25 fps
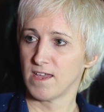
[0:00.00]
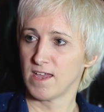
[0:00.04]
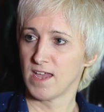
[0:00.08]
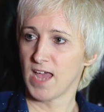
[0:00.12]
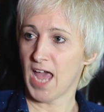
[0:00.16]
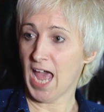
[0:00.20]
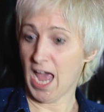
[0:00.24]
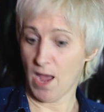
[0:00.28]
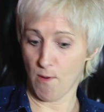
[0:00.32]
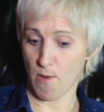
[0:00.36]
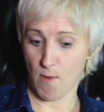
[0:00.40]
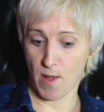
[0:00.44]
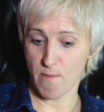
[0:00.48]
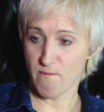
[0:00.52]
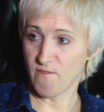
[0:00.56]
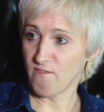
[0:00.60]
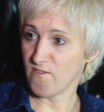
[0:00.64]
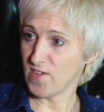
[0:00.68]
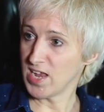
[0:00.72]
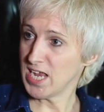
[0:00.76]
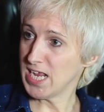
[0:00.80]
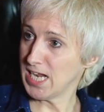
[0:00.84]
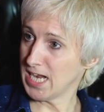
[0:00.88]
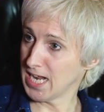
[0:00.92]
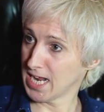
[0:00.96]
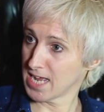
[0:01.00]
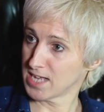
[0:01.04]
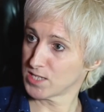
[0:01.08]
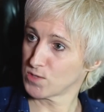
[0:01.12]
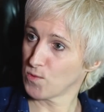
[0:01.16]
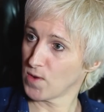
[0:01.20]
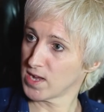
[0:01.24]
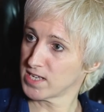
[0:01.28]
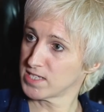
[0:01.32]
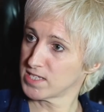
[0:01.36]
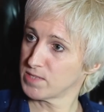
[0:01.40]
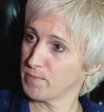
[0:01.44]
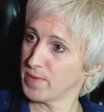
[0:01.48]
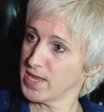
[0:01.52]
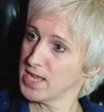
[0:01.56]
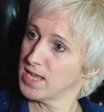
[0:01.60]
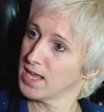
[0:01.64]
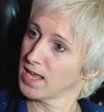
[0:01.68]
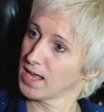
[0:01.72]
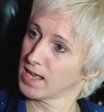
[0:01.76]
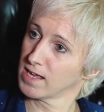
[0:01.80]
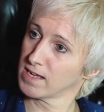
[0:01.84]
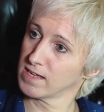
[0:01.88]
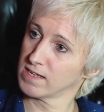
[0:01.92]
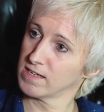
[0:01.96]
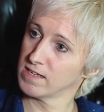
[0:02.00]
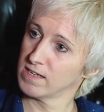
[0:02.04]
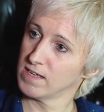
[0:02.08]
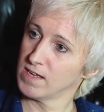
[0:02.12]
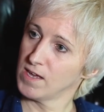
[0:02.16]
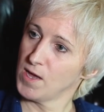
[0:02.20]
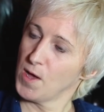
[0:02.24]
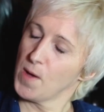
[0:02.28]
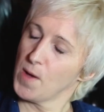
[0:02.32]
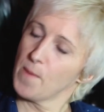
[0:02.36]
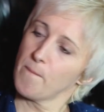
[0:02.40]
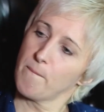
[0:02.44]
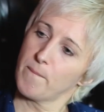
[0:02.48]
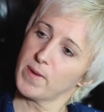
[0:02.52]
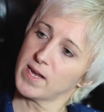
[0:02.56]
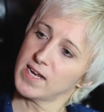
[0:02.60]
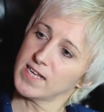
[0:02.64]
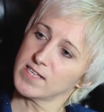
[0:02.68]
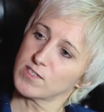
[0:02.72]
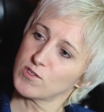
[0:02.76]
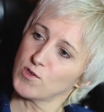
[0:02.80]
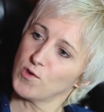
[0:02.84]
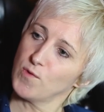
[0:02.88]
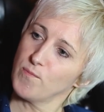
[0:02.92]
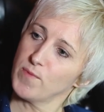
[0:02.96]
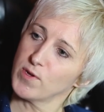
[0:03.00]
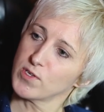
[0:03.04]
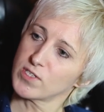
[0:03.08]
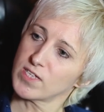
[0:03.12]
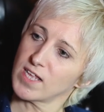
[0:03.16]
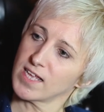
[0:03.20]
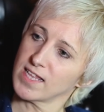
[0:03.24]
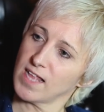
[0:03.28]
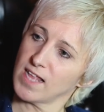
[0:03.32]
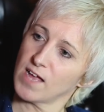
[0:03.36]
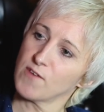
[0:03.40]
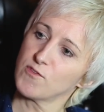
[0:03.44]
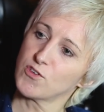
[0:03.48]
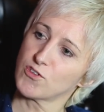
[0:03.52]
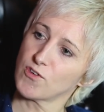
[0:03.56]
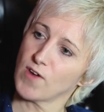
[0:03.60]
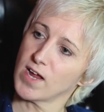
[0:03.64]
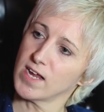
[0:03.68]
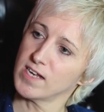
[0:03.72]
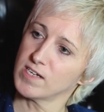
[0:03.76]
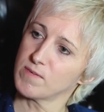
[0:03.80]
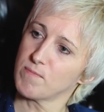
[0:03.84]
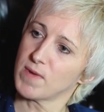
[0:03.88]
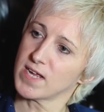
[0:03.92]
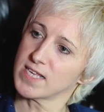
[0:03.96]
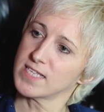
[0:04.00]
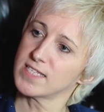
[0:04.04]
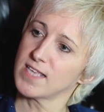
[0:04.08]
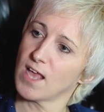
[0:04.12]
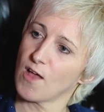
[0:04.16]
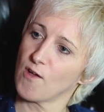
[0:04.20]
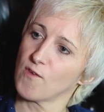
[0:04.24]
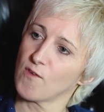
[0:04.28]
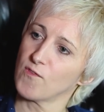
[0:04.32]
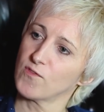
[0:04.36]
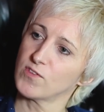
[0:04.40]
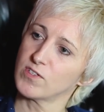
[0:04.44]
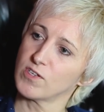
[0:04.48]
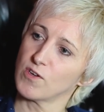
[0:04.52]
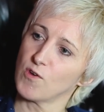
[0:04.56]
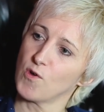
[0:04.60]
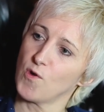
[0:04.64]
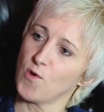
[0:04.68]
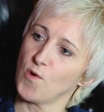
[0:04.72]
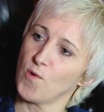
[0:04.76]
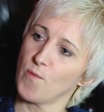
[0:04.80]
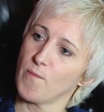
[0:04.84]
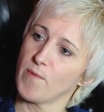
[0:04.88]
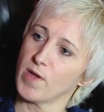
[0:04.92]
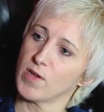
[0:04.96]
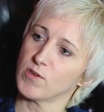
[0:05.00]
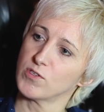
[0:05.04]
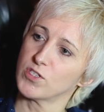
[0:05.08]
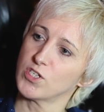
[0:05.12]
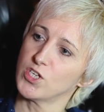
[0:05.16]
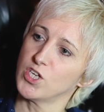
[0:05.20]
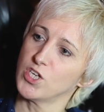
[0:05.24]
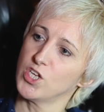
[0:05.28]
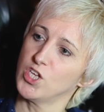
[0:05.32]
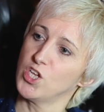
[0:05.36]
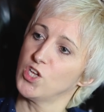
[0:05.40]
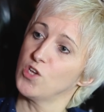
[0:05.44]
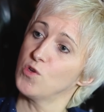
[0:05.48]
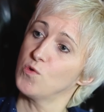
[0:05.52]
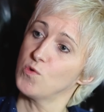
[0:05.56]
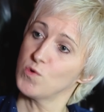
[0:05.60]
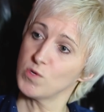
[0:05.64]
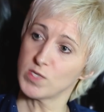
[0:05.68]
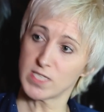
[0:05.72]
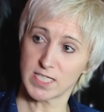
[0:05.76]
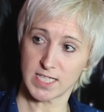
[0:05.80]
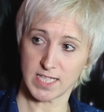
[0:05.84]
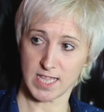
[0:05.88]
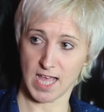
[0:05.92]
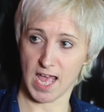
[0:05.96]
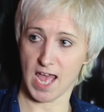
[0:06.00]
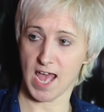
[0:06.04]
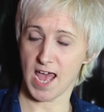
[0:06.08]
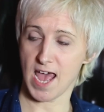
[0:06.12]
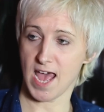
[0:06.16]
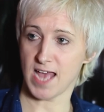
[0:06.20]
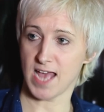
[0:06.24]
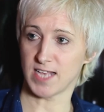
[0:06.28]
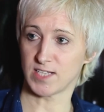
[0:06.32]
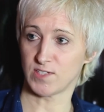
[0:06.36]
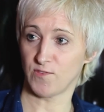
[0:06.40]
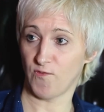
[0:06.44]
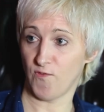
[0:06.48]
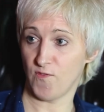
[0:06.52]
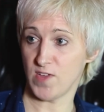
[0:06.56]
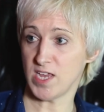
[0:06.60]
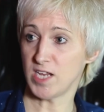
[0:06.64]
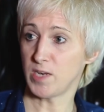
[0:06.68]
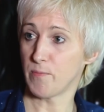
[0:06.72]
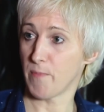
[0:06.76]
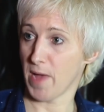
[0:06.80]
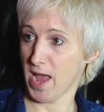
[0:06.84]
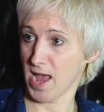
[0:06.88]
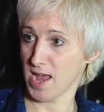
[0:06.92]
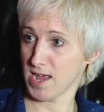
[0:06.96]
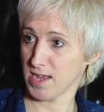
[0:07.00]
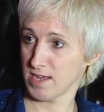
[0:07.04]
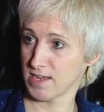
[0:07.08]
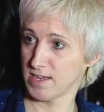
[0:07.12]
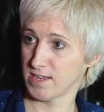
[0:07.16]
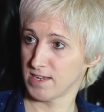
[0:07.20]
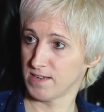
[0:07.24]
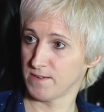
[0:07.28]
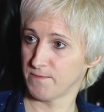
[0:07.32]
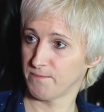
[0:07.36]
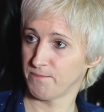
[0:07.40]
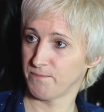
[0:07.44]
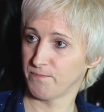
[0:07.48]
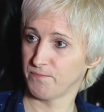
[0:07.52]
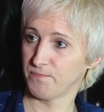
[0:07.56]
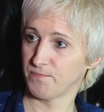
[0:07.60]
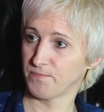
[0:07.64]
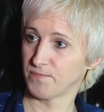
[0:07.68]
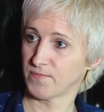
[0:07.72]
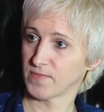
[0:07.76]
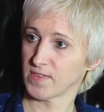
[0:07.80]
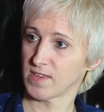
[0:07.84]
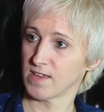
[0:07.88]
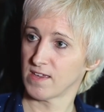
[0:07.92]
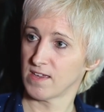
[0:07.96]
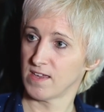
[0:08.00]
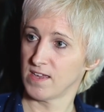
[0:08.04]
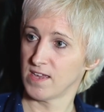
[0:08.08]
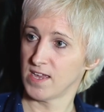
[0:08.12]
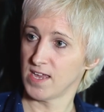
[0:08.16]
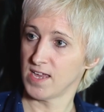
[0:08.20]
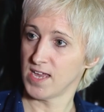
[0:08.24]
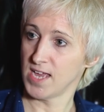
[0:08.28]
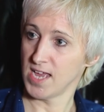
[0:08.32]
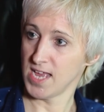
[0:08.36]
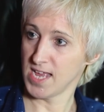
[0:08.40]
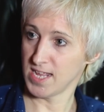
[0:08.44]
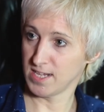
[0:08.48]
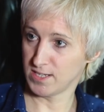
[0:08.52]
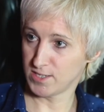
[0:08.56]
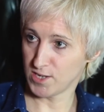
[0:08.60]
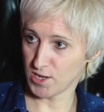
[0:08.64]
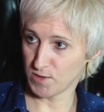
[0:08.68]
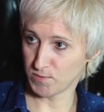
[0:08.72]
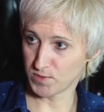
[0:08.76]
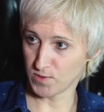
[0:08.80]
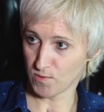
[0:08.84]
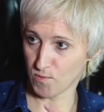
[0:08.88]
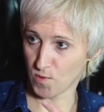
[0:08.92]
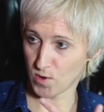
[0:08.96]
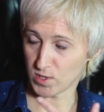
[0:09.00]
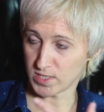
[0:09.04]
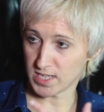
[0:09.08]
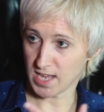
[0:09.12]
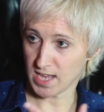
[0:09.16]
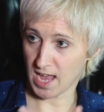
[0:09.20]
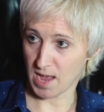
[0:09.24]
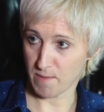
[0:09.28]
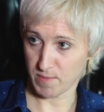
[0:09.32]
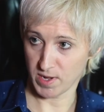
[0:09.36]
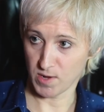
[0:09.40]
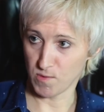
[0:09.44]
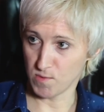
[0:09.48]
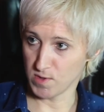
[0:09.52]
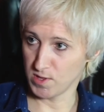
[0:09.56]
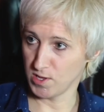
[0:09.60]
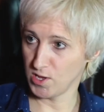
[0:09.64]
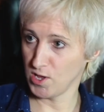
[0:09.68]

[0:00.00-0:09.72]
how I'm feeling as we're speaking, but it's almost like I've trained myself to almost use that as feedback in terms of what's happening with